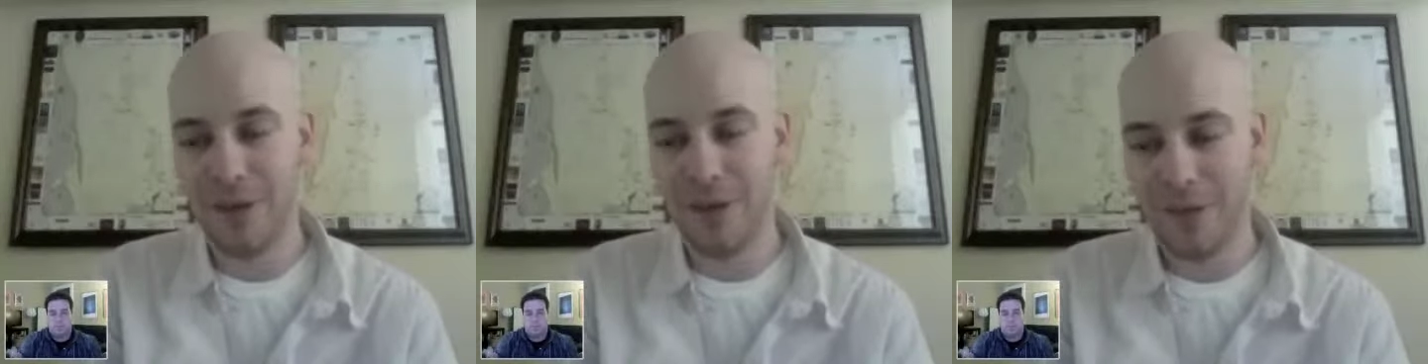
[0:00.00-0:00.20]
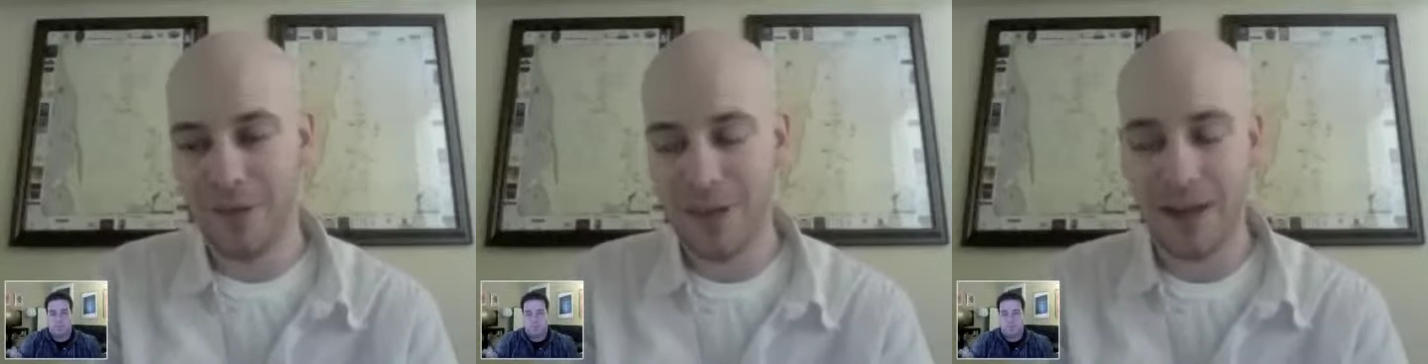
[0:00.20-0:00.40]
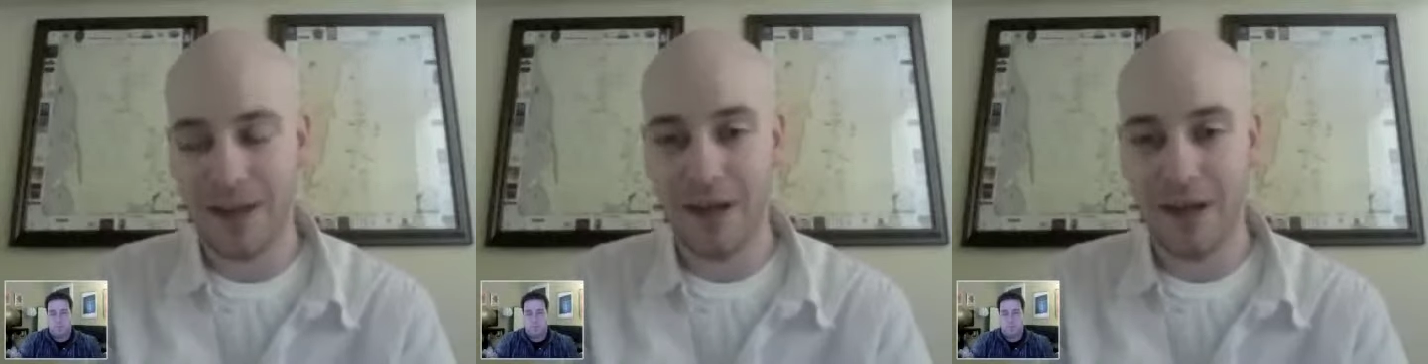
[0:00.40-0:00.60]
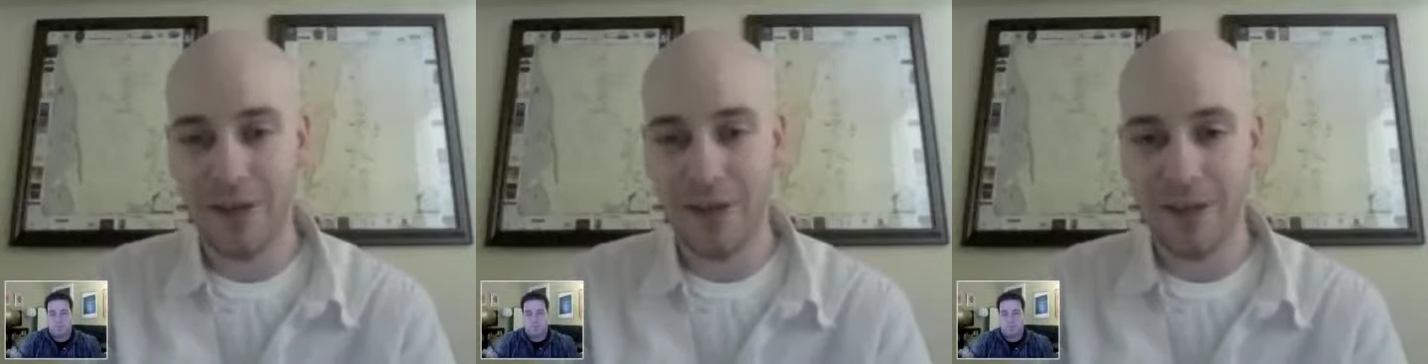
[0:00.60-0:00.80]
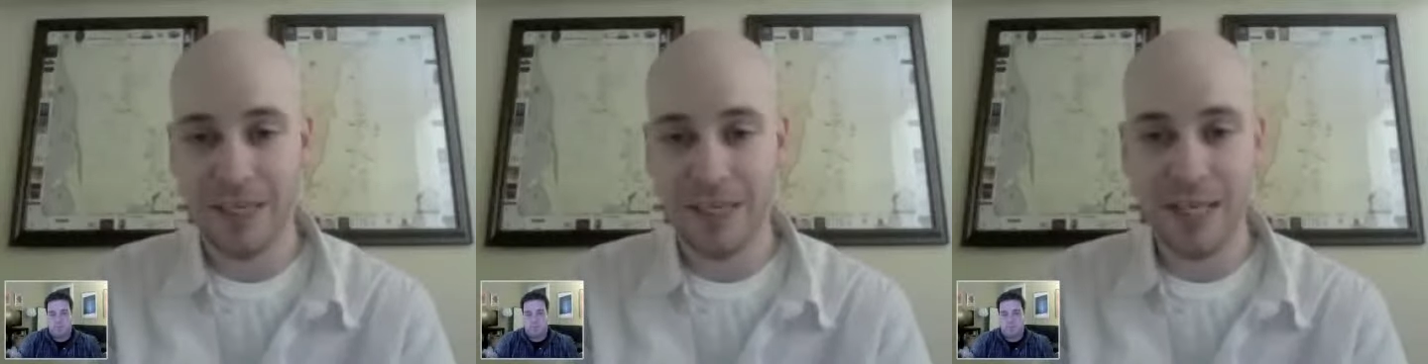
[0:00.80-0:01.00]

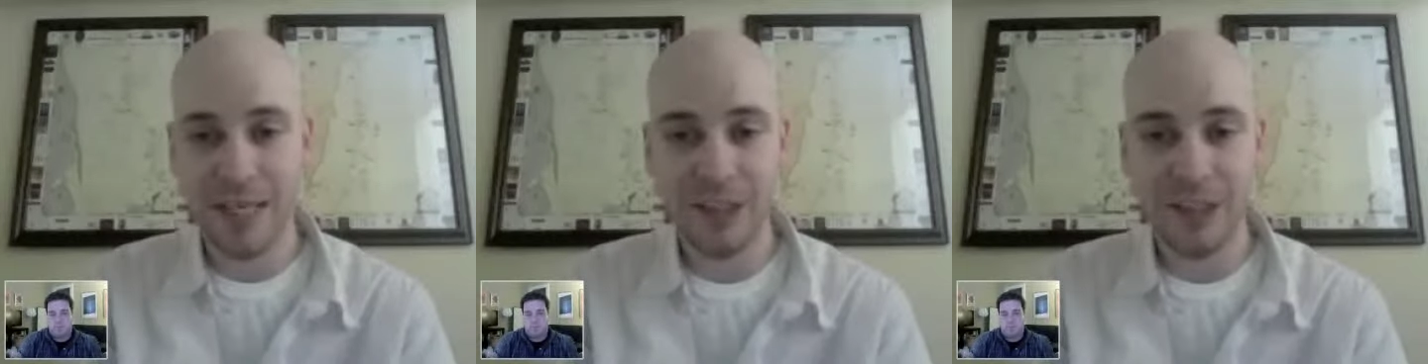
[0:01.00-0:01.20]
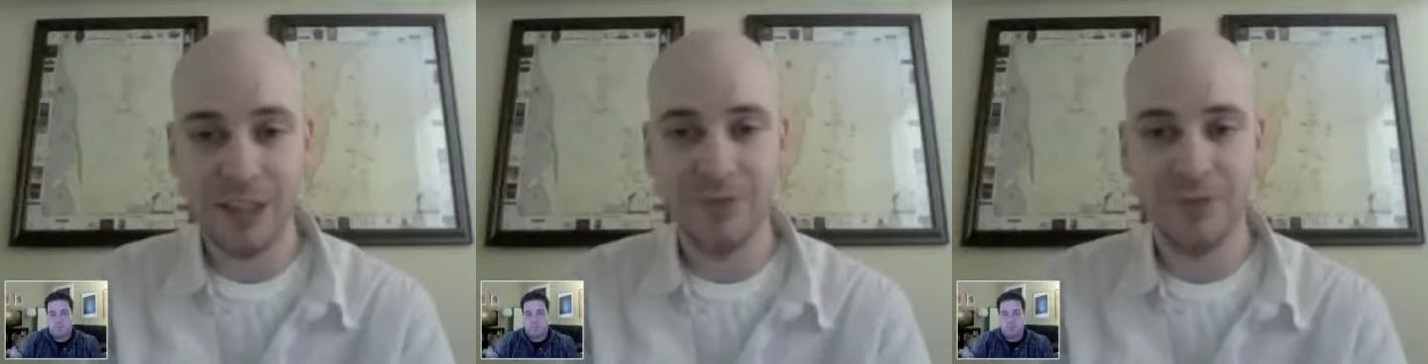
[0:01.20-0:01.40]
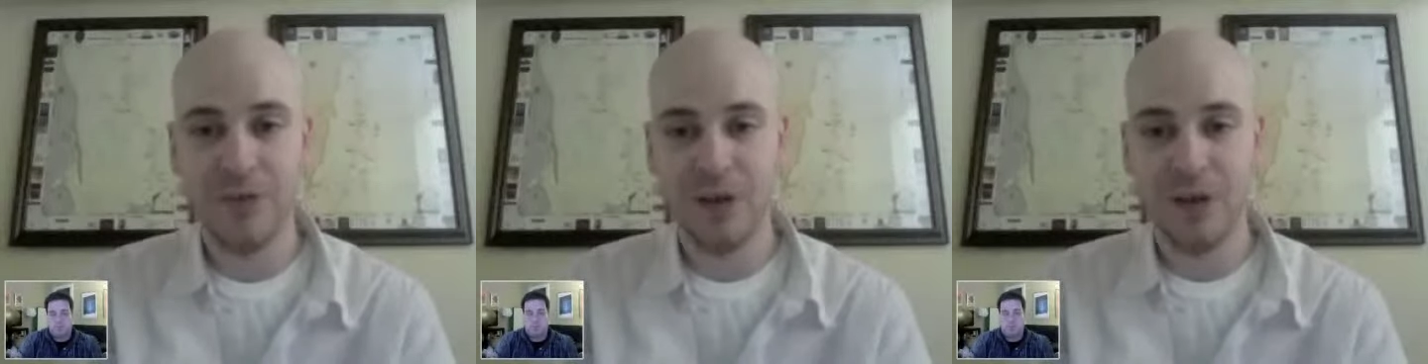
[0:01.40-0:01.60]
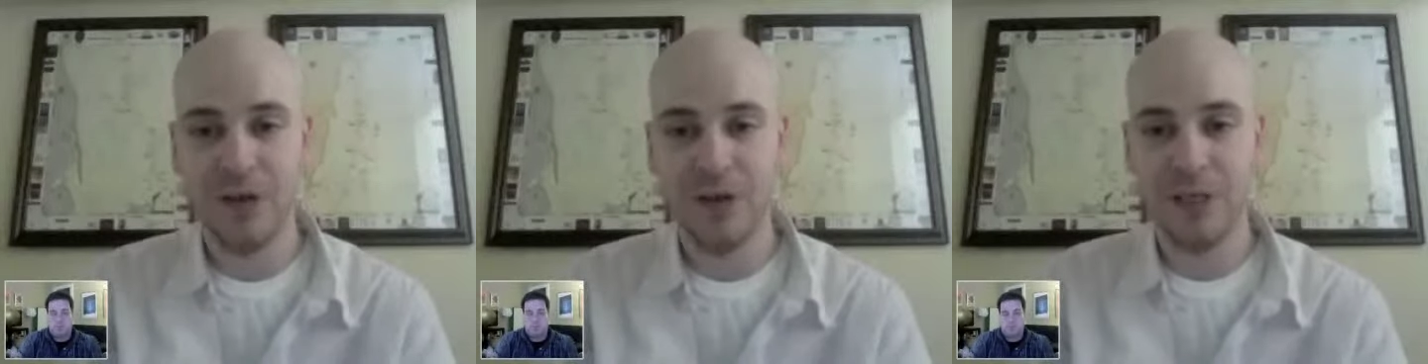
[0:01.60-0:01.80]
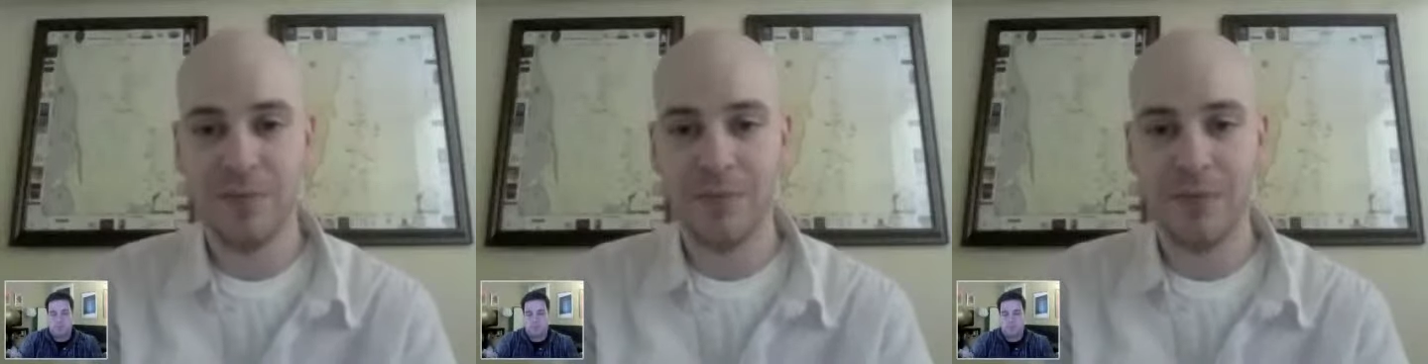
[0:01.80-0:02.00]
authentication for
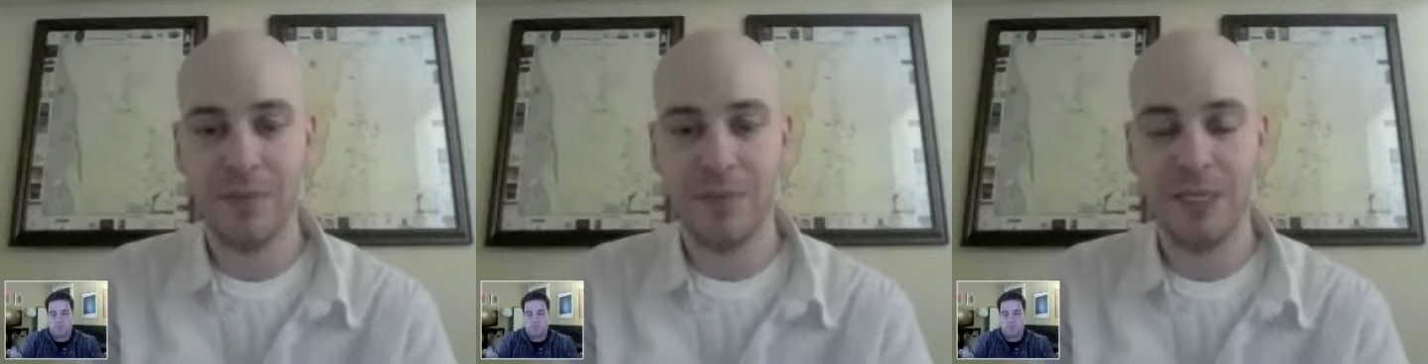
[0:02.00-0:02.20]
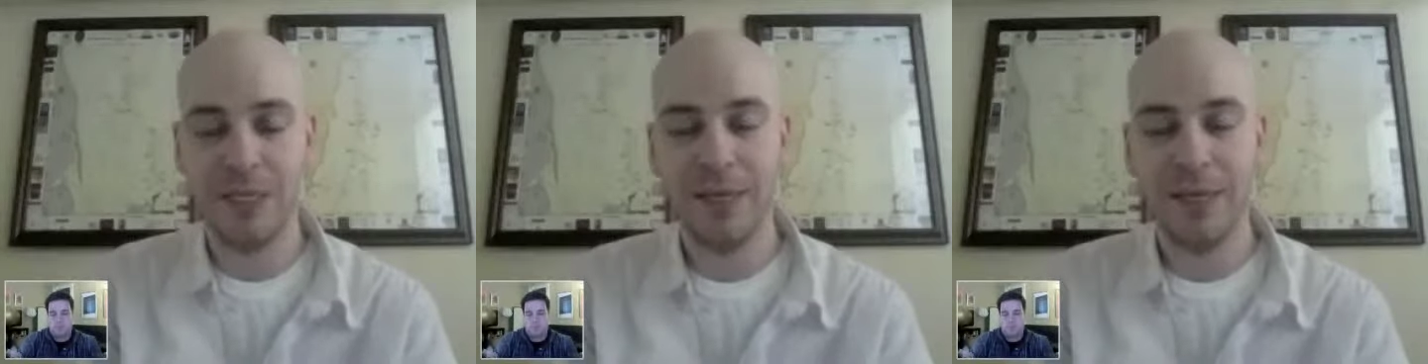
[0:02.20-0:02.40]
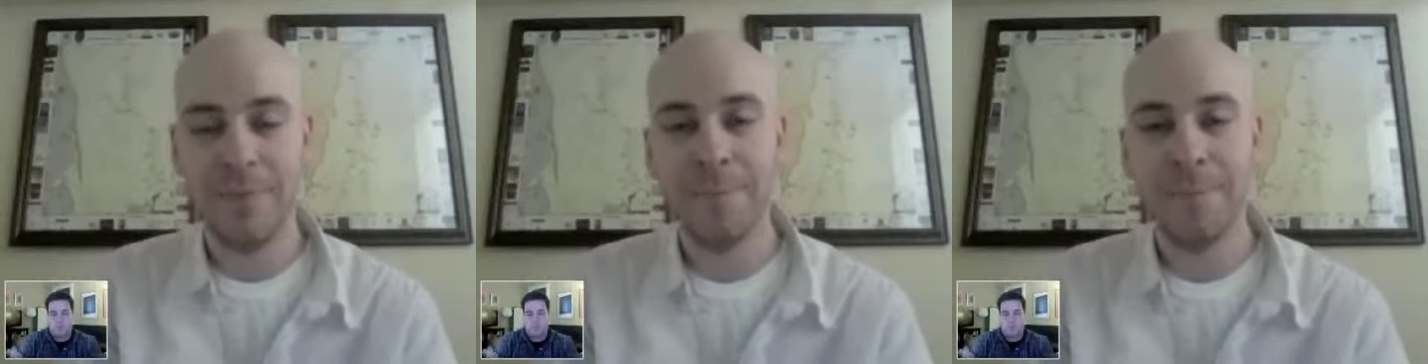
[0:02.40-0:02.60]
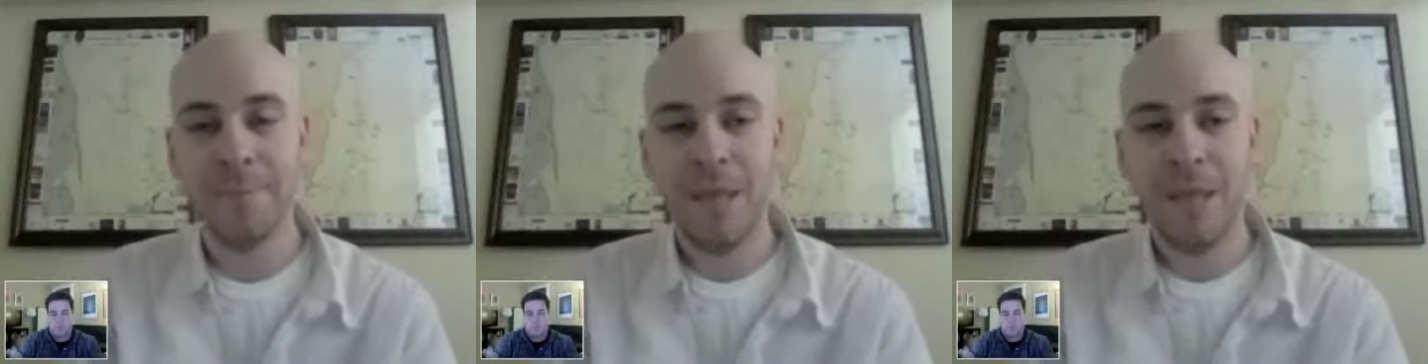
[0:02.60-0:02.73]
logging people in.